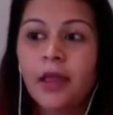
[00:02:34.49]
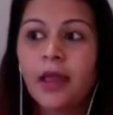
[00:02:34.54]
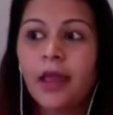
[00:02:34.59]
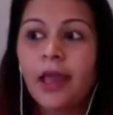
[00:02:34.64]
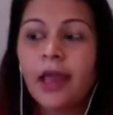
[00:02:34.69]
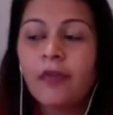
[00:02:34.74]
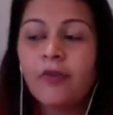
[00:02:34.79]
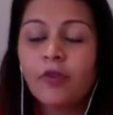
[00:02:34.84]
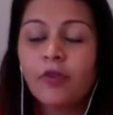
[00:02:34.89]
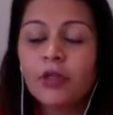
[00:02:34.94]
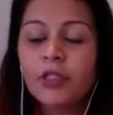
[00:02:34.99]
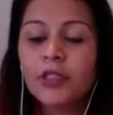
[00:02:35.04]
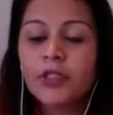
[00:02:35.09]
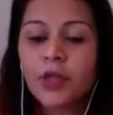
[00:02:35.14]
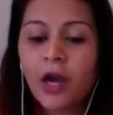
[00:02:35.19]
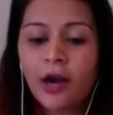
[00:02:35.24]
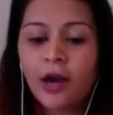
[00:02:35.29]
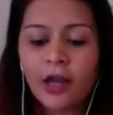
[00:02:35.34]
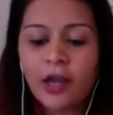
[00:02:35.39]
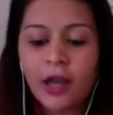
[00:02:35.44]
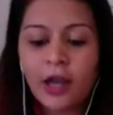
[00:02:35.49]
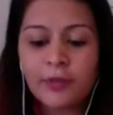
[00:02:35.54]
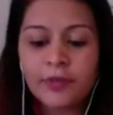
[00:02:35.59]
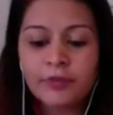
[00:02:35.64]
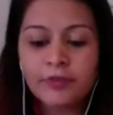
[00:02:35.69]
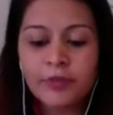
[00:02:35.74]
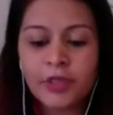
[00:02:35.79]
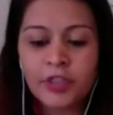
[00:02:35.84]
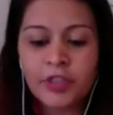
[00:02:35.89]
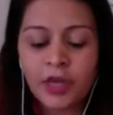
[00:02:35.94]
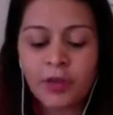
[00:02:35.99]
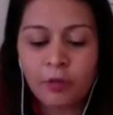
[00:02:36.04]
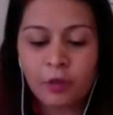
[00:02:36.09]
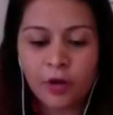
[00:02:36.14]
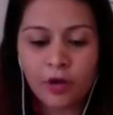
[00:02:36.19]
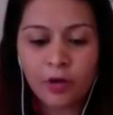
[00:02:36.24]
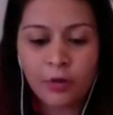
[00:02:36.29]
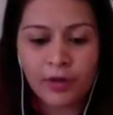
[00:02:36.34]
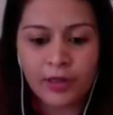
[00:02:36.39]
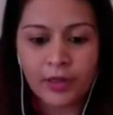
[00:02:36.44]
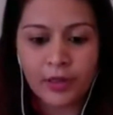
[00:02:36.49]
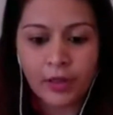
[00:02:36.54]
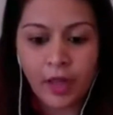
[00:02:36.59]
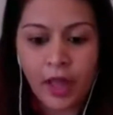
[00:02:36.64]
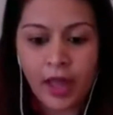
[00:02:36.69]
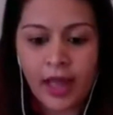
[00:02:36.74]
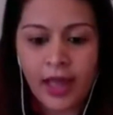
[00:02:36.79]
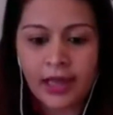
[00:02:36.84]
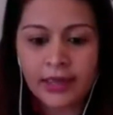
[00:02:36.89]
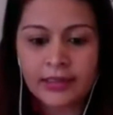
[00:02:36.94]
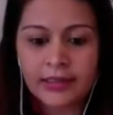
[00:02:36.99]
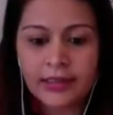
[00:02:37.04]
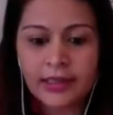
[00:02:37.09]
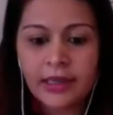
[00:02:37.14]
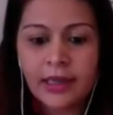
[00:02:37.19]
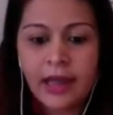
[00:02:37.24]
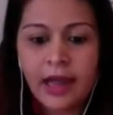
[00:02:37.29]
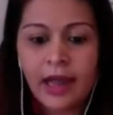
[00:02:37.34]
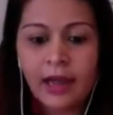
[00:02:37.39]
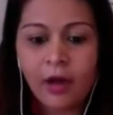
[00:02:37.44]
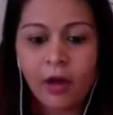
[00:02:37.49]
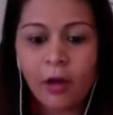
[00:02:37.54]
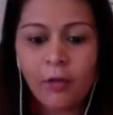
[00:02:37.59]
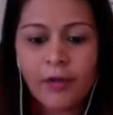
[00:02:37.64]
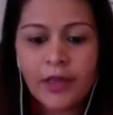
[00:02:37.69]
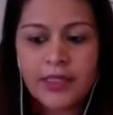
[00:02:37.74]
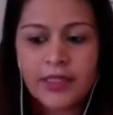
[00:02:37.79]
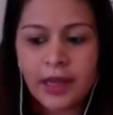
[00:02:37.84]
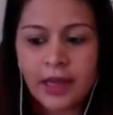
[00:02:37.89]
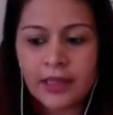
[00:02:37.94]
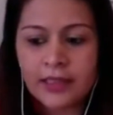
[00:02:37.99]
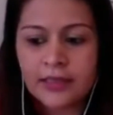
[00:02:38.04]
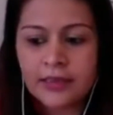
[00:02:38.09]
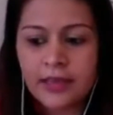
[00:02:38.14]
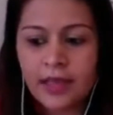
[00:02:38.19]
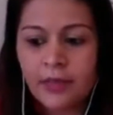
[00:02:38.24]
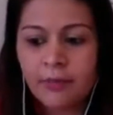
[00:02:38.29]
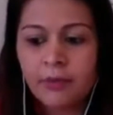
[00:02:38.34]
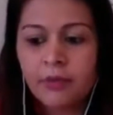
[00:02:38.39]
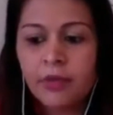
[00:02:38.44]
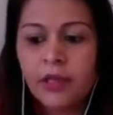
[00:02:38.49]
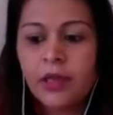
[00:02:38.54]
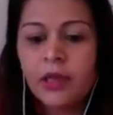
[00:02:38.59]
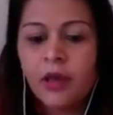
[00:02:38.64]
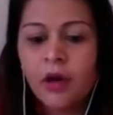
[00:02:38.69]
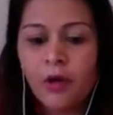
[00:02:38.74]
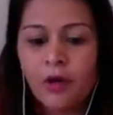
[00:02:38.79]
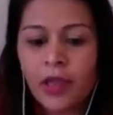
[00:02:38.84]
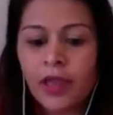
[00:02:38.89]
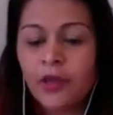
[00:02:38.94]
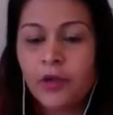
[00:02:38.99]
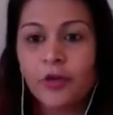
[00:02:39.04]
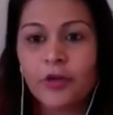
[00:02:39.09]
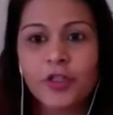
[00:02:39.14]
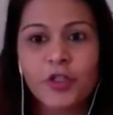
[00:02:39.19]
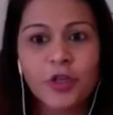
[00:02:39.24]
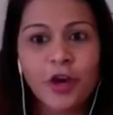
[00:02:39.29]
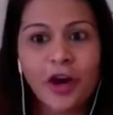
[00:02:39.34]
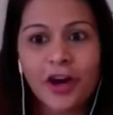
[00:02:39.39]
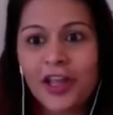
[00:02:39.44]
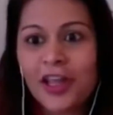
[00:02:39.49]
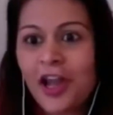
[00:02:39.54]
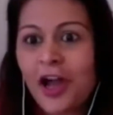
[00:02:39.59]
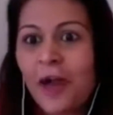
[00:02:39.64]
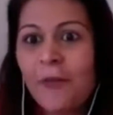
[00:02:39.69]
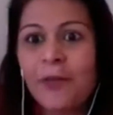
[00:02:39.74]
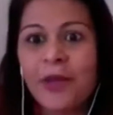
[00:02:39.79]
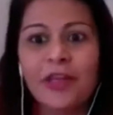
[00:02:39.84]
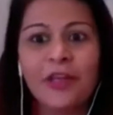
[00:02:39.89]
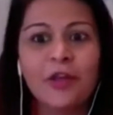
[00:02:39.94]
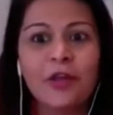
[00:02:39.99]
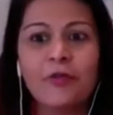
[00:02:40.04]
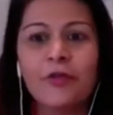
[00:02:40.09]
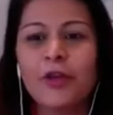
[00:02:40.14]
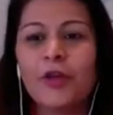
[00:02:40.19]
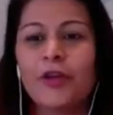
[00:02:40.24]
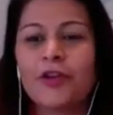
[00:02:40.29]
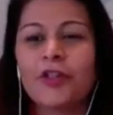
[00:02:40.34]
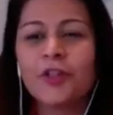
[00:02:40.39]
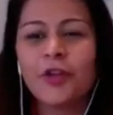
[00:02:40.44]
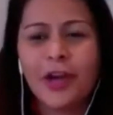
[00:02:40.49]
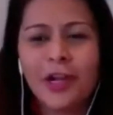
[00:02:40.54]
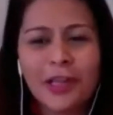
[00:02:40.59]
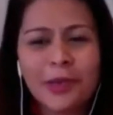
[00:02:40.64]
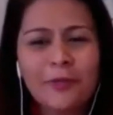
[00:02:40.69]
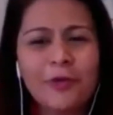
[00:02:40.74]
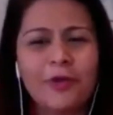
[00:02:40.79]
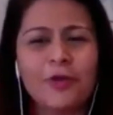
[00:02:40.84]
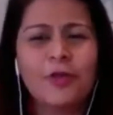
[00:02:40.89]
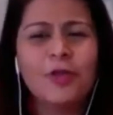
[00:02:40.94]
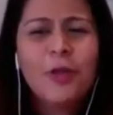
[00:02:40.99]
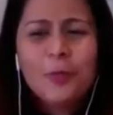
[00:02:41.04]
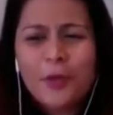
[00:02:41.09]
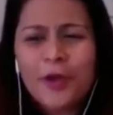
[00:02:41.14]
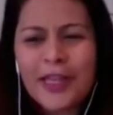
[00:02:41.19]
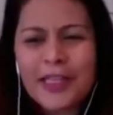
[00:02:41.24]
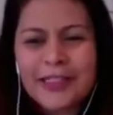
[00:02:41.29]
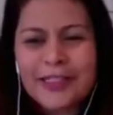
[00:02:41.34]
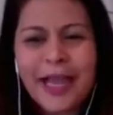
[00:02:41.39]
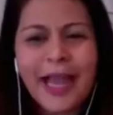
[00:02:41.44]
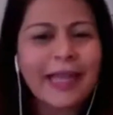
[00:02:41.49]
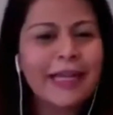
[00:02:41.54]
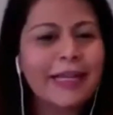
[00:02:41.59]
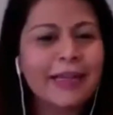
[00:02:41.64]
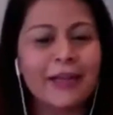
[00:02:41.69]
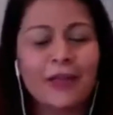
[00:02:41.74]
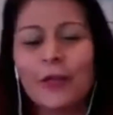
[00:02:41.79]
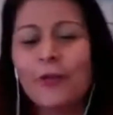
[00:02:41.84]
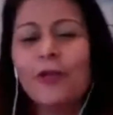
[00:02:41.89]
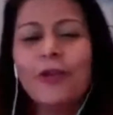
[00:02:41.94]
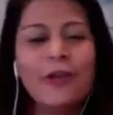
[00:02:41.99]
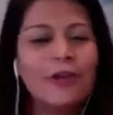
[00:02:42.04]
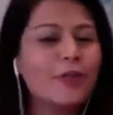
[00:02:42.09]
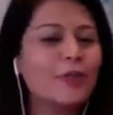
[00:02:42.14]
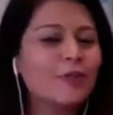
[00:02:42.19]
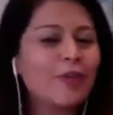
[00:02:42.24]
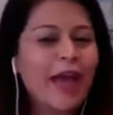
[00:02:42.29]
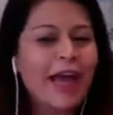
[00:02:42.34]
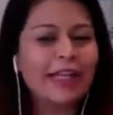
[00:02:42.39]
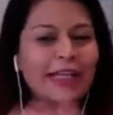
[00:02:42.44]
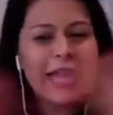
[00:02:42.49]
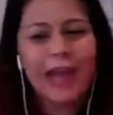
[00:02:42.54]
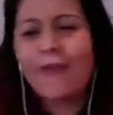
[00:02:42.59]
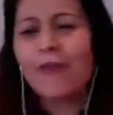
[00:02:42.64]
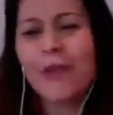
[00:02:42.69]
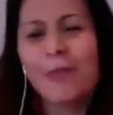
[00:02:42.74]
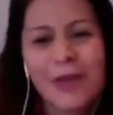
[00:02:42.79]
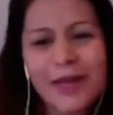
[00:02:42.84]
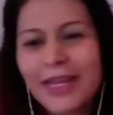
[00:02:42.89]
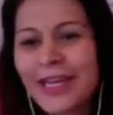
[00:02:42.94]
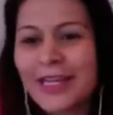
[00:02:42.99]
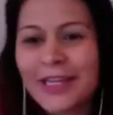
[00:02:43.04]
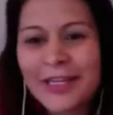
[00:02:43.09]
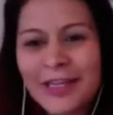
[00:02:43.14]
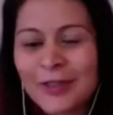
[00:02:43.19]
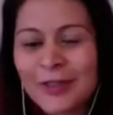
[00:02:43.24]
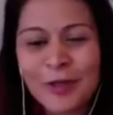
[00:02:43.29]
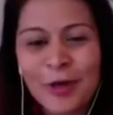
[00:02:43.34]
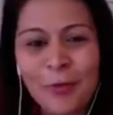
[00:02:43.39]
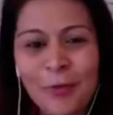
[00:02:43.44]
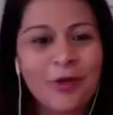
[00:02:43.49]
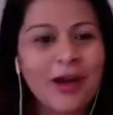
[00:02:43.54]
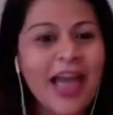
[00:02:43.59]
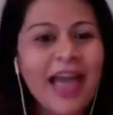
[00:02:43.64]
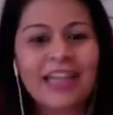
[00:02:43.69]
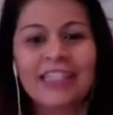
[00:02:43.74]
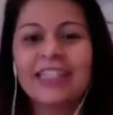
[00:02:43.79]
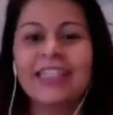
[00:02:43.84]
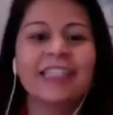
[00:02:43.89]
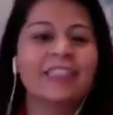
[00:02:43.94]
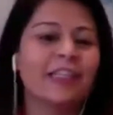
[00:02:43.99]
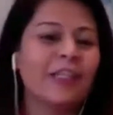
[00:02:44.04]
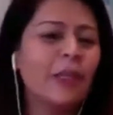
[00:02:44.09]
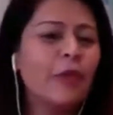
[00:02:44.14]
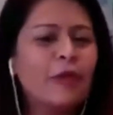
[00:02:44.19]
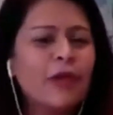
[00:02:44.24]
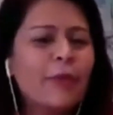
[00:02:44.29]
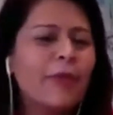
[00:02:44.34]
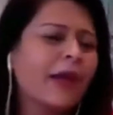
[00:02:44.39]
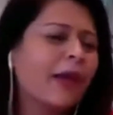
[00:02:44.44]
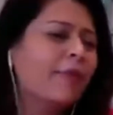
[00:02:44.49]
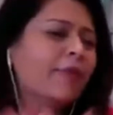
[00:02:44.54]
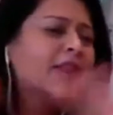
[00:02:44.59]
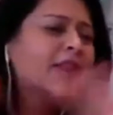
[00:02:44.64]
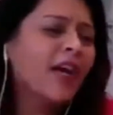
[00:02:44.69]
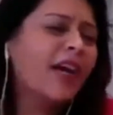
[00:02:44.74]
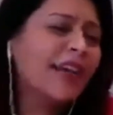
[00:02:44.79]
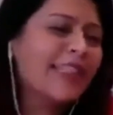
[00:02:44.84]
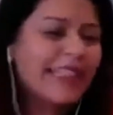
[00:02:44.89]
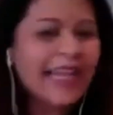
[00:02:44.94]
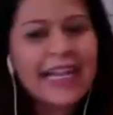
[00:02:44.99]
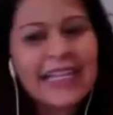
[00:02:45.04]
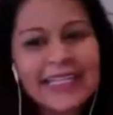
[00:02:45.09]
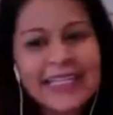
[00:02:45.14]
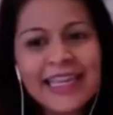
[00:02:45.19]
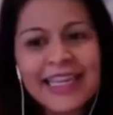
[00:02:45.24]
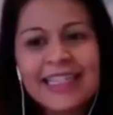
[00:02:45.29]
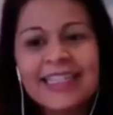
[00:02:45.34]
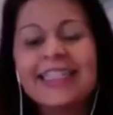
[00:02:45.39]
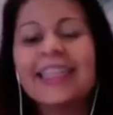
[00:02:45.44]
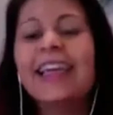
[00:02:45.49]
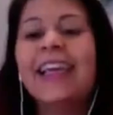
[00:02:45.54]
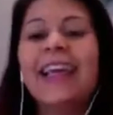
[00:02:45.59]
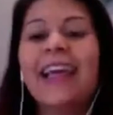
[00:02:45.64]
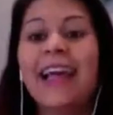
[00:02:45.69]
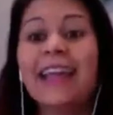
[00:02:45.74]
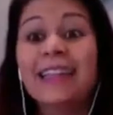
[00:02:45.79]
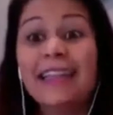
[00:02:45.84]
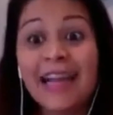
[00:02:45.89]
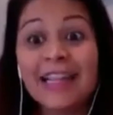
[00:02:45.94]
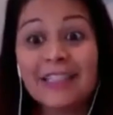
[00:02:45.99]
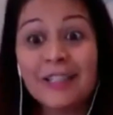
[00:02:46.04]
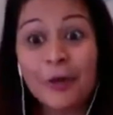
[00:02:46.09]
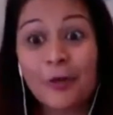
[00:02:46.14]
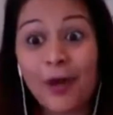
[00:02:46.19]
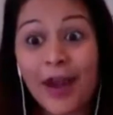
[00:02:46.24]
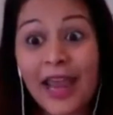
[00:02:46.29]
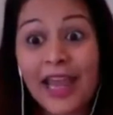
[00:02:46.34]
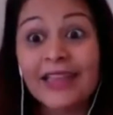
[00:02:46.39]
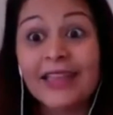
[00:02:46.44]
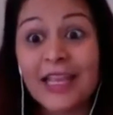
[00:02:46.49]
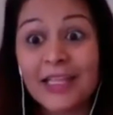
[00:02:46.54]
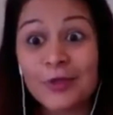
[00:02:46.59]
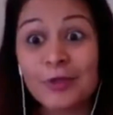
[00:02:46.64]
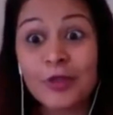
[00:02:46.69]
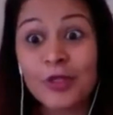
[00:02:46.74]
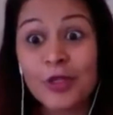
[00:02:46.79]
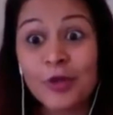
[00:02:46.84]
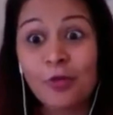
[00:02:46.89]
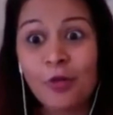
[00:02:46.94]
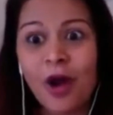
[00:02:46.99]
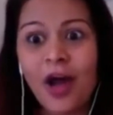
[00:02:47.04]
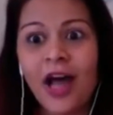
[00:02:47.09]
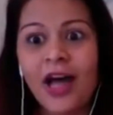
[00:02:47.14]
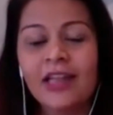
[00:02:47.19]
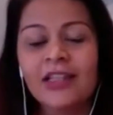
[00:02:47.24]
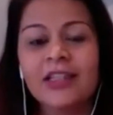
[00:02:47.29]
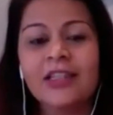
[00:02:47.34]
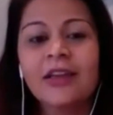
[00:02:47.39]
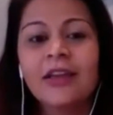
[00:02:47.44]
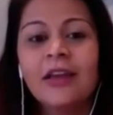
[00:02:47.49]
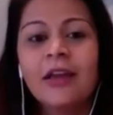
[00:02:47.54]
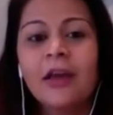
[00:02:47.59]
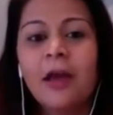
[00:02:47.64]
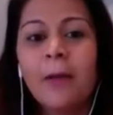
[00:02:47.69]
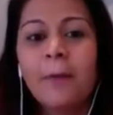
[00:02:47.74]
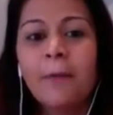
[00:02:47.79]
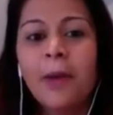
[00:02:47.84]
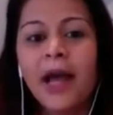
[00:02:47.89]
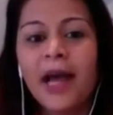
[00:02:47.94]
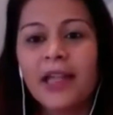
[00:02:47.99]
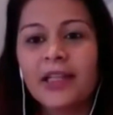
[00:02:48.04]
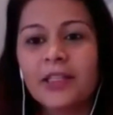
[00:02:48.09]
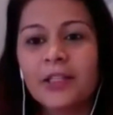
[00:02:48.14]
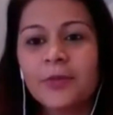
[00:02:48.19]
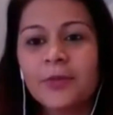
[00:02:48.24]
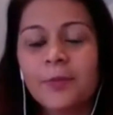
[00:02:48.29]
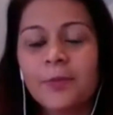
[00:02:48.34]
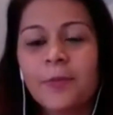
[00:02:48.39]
and for startups which i work with a lot i always ask them okay you're starting up and you know when you're starting up you're super excited and you want to attract everybody to your practice and you want to become the dentist and that's great that's what you want but